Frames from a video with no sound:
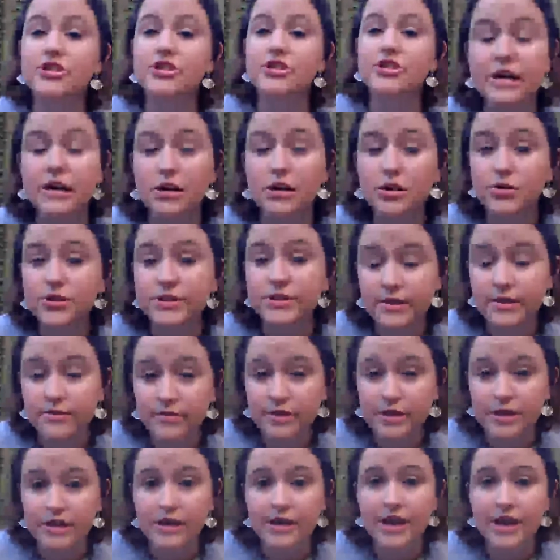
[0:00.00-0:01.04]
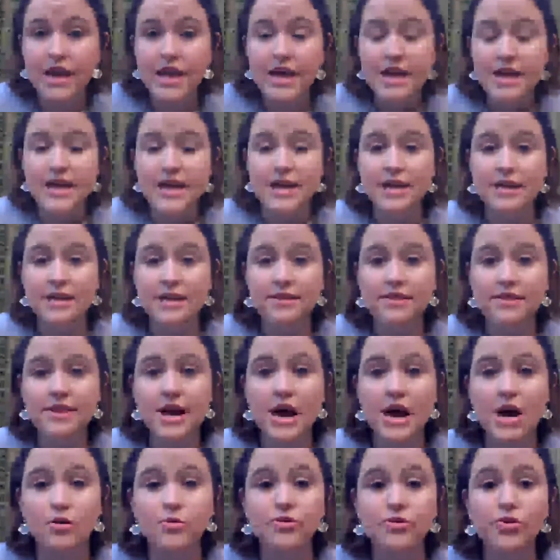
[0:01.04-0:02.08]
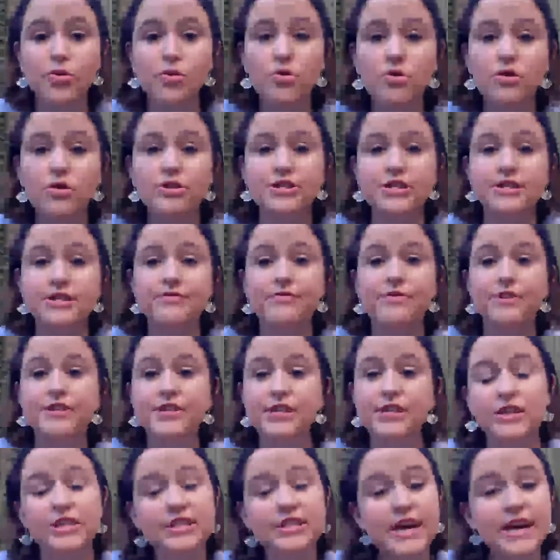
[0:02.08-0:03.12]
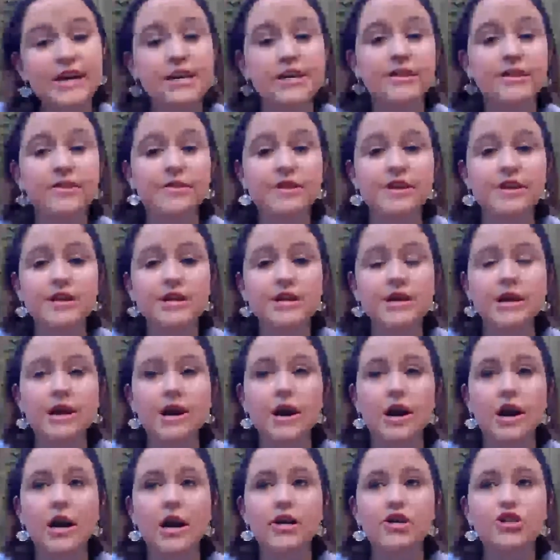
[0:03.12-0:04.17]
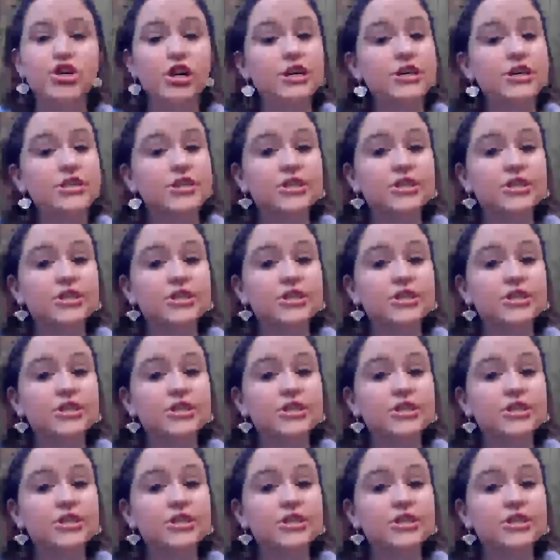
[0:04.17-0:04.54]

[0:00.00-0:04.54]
Inclusivity in the outdoors. It facilitated the genesis